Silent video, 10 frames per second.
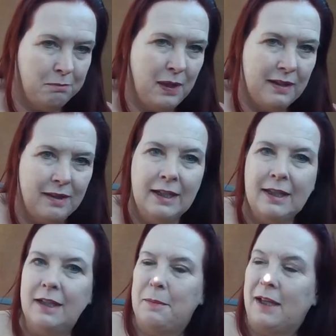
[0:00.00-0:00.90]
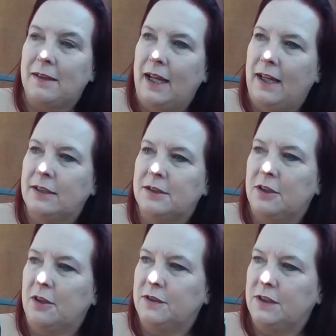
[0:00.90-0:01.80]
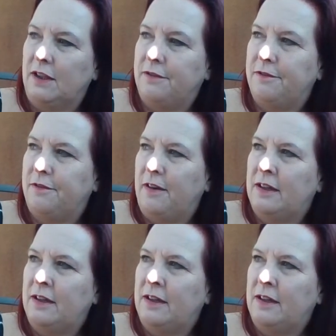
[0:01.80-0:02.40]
Brett, thinking about that S curve stuff.